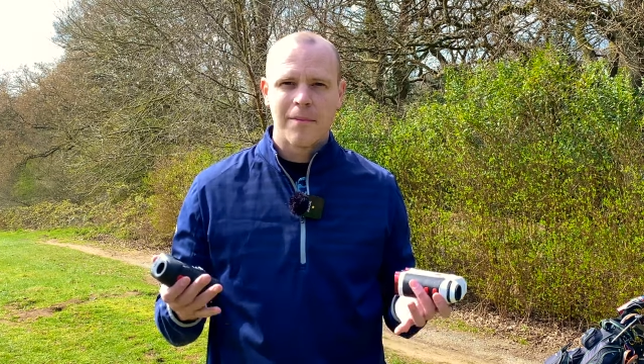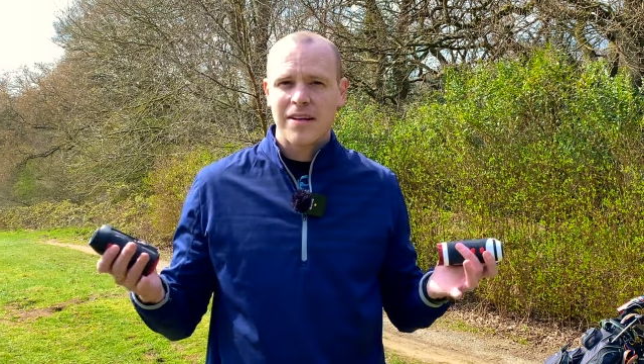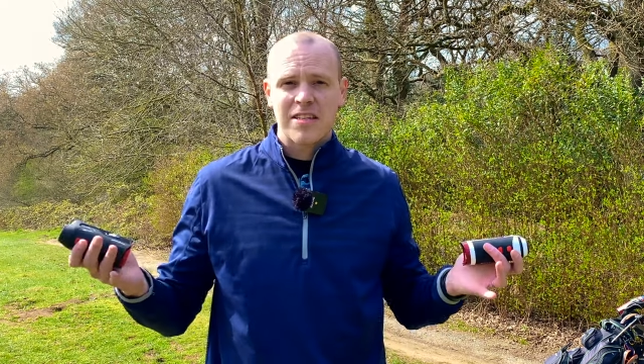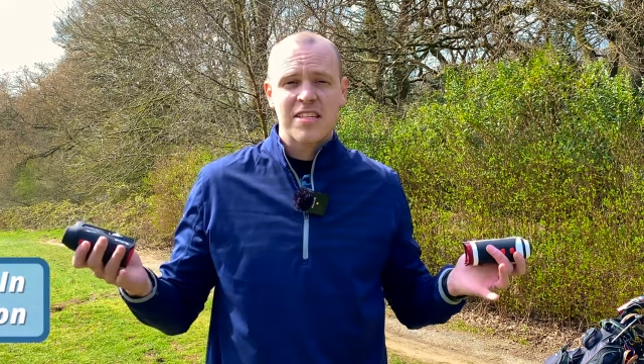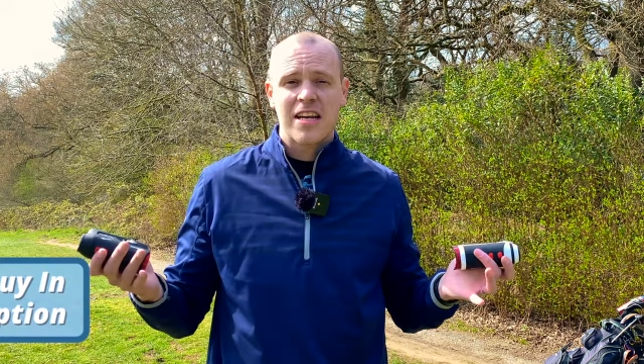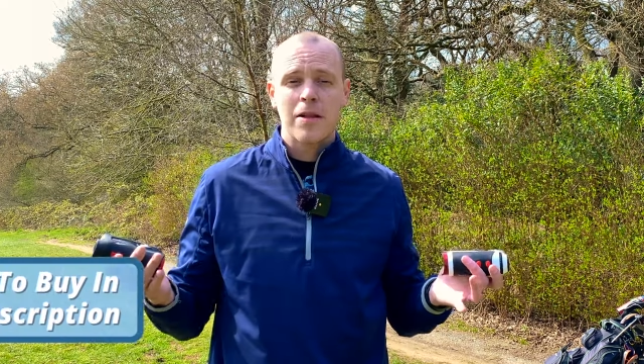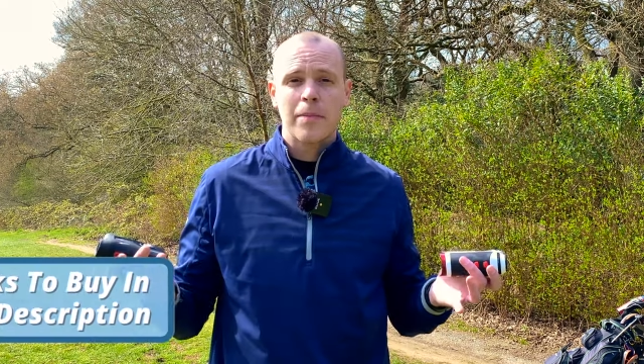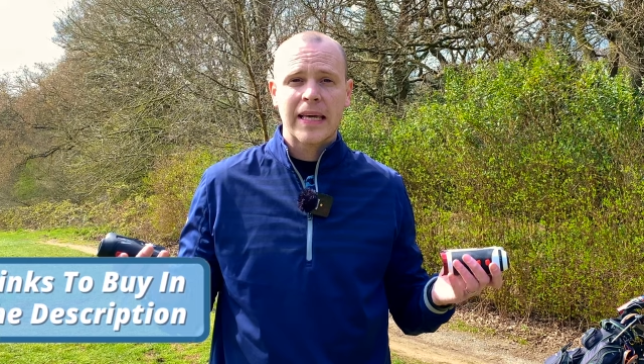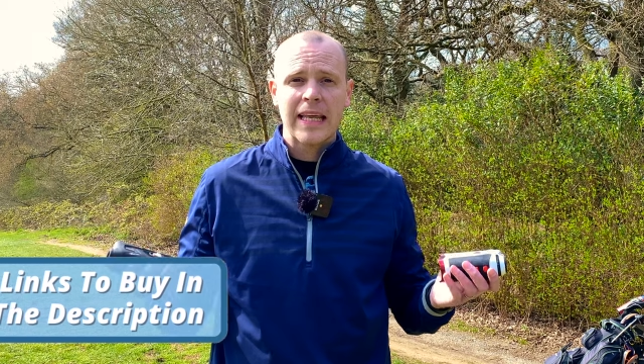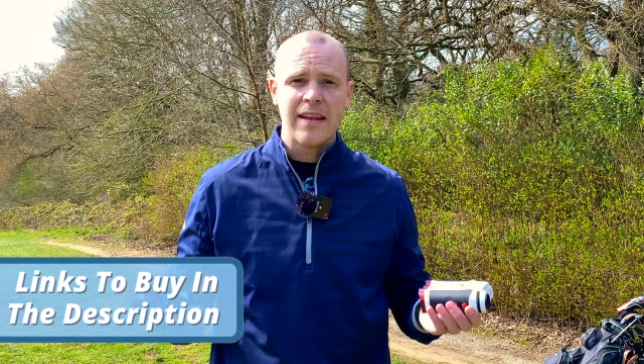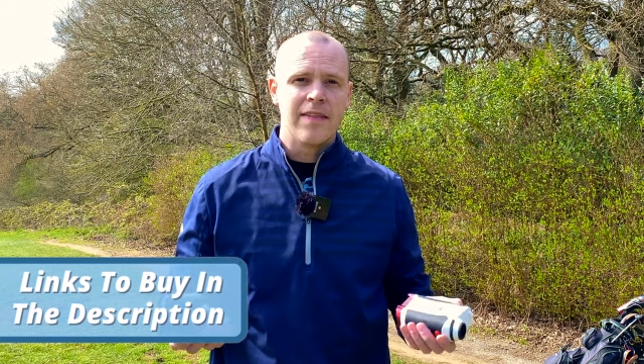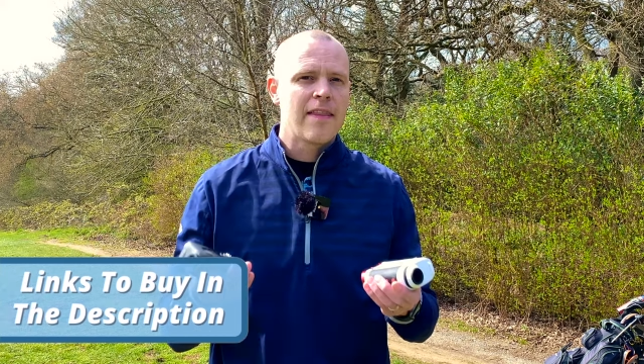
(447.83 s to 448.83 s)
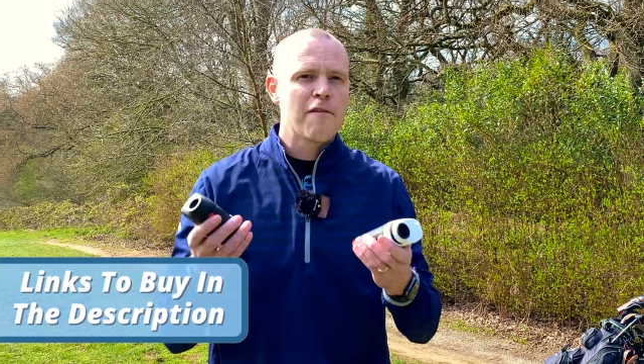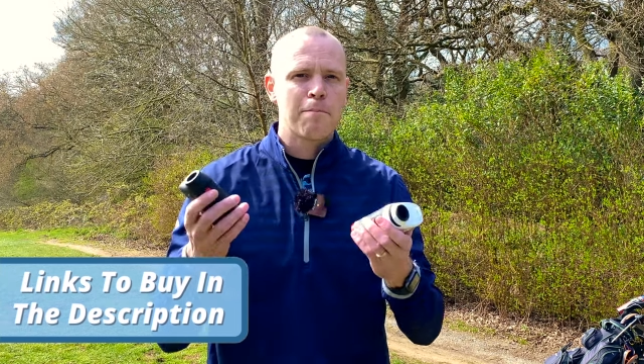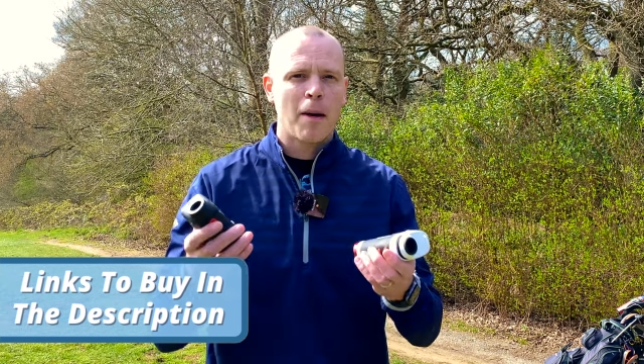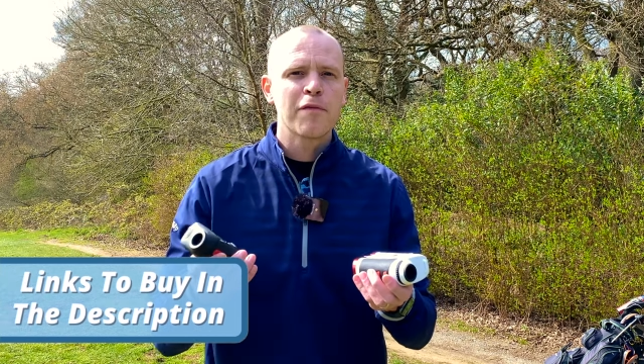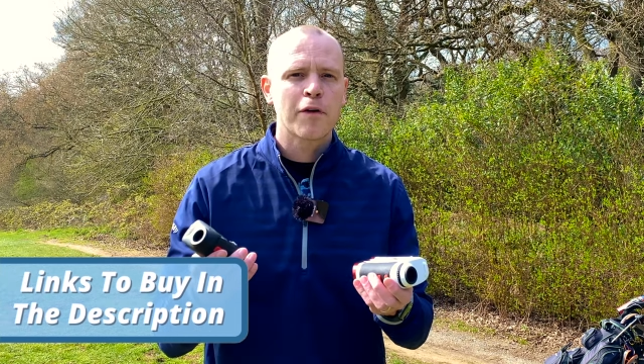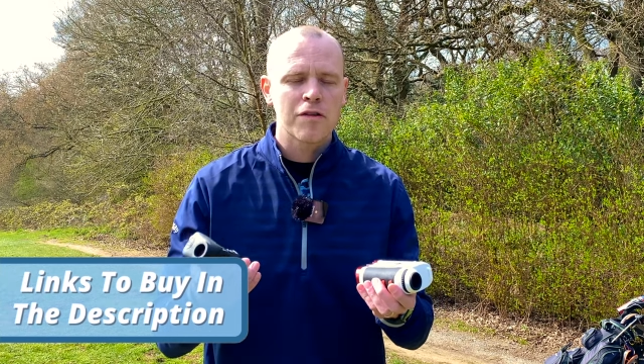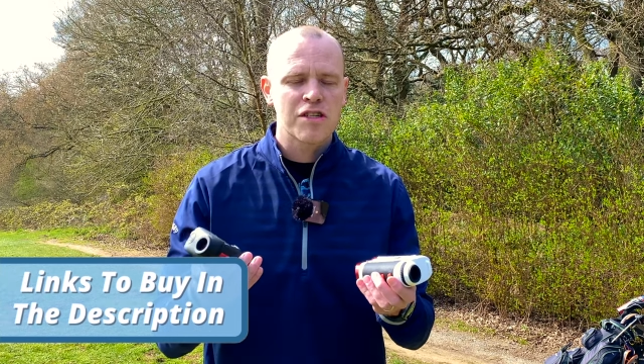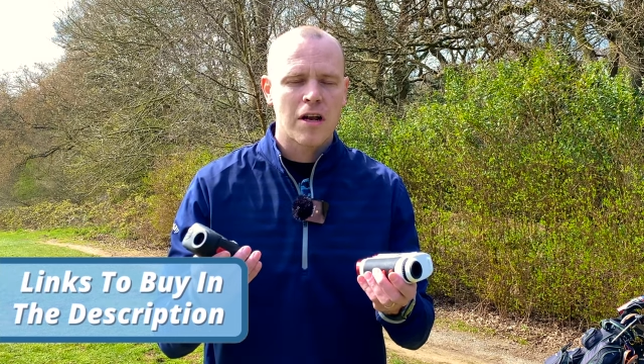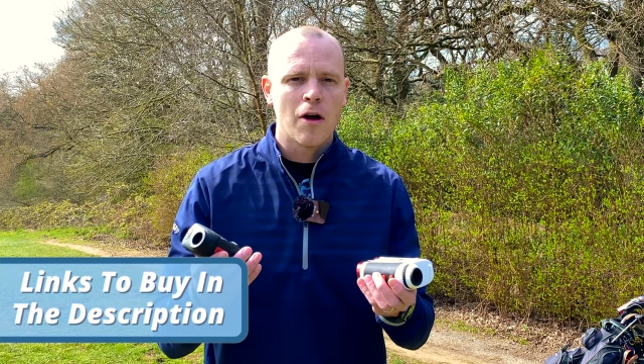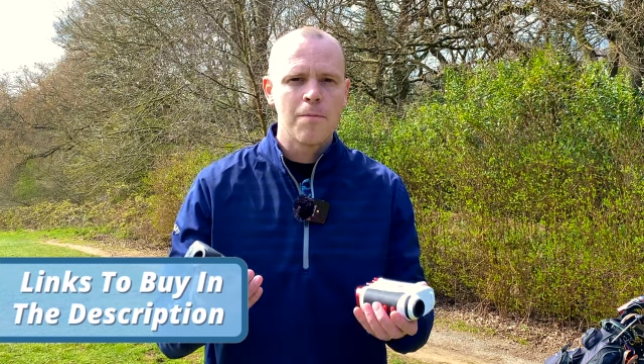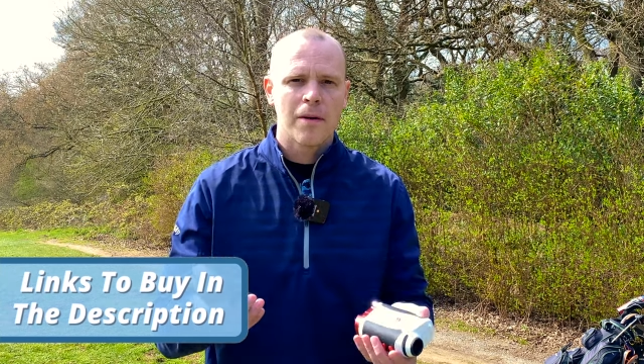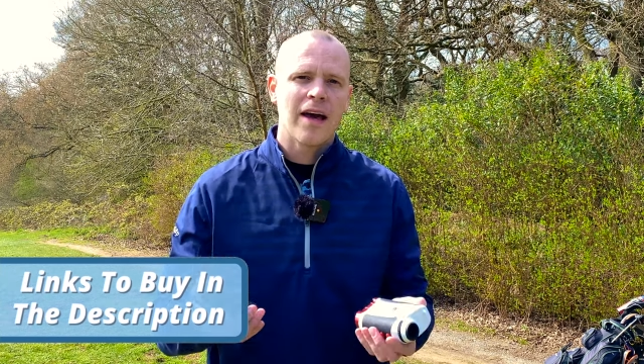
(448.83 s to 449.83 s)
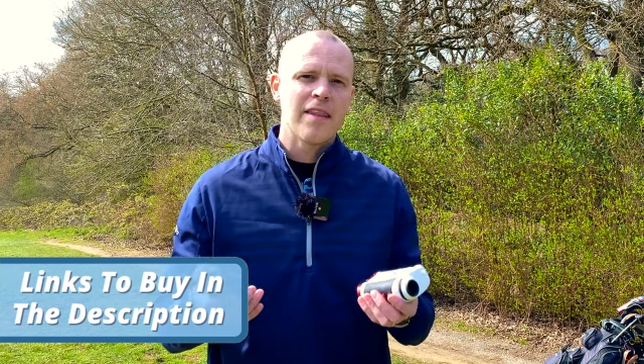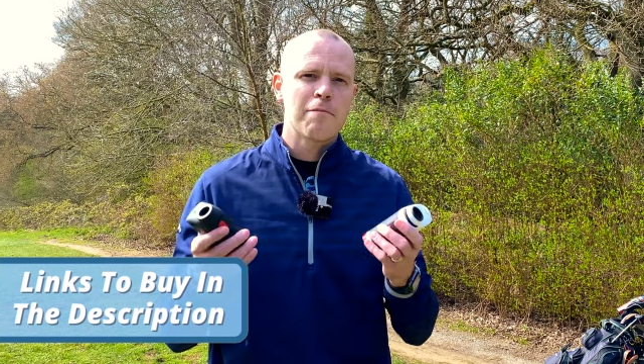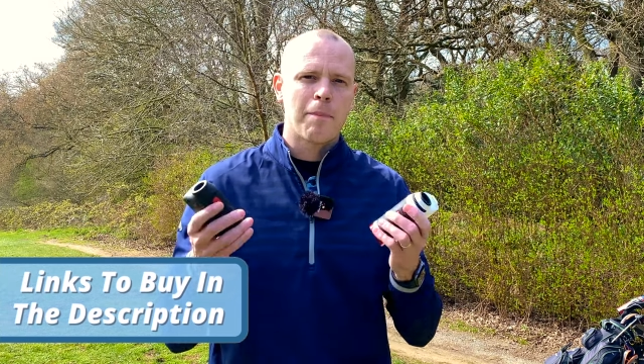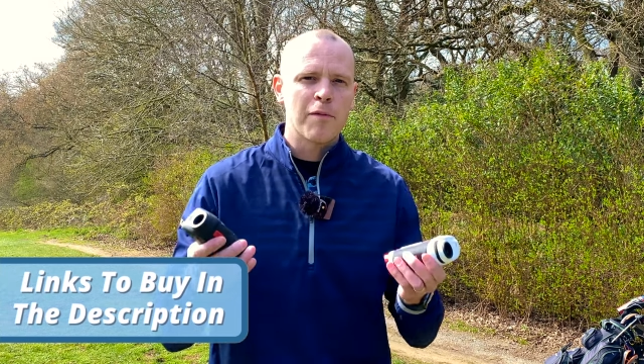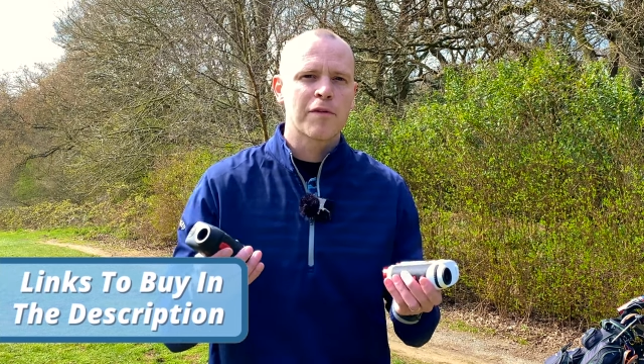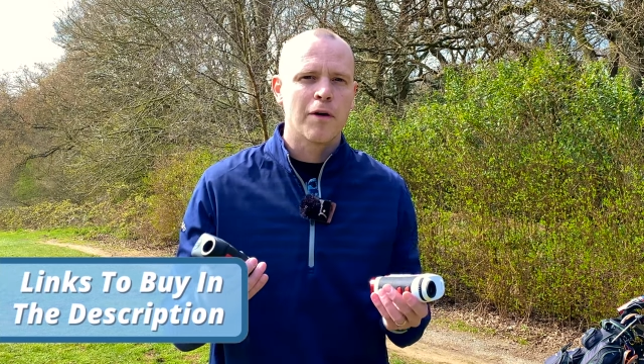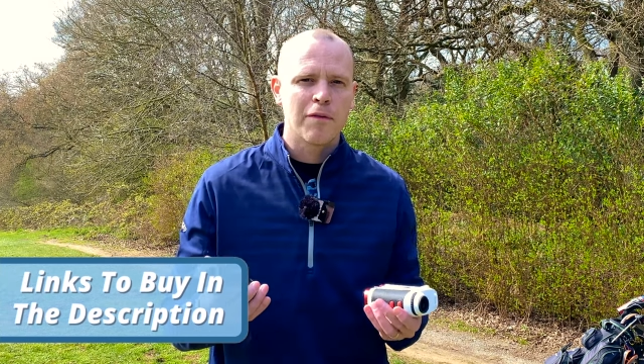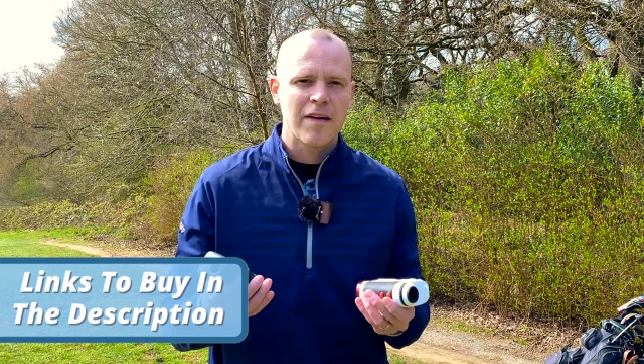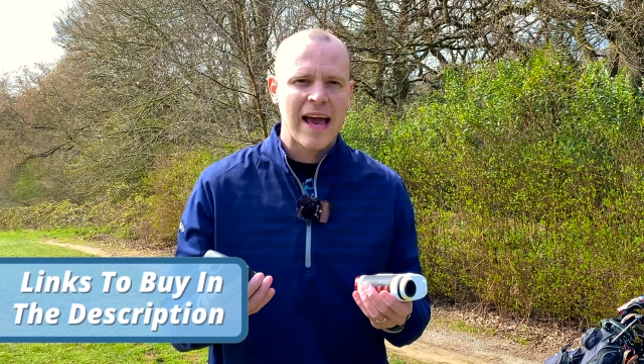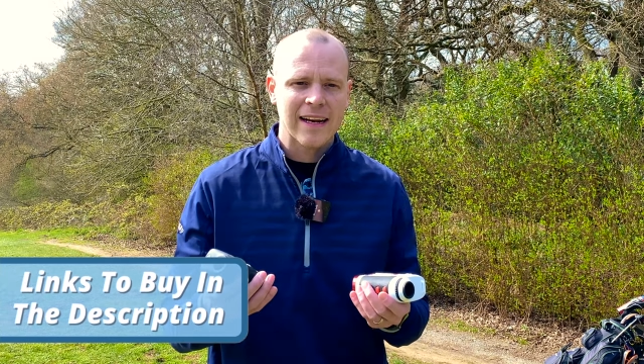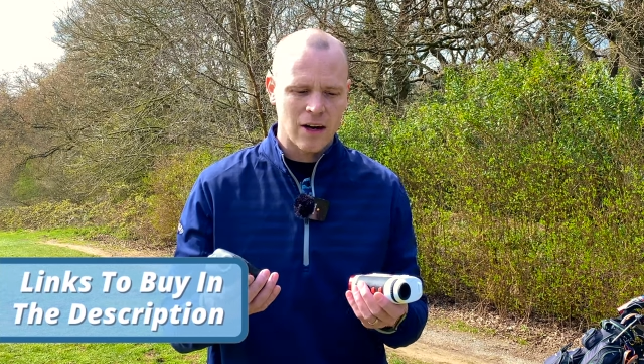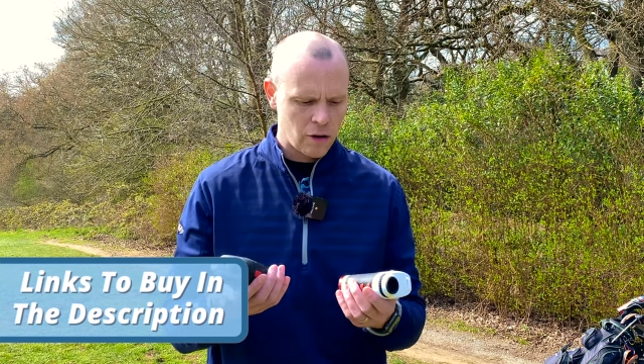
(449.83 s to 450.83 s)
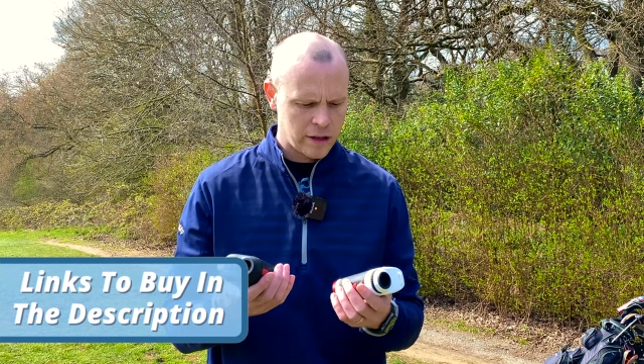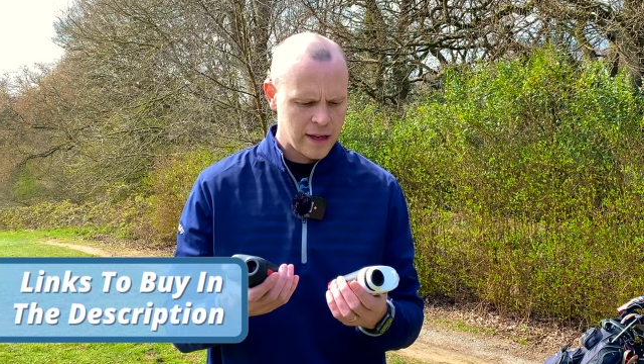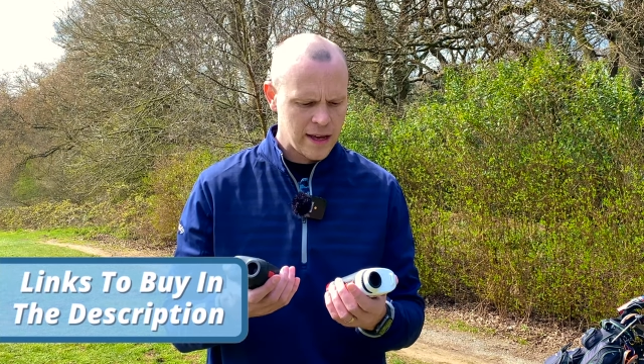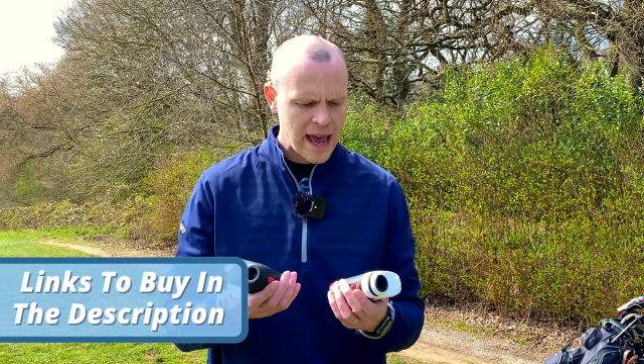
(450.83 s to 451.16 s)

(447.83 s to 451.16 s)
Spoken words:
As I said at the beginning, they've both got slope and they've both got flag lock.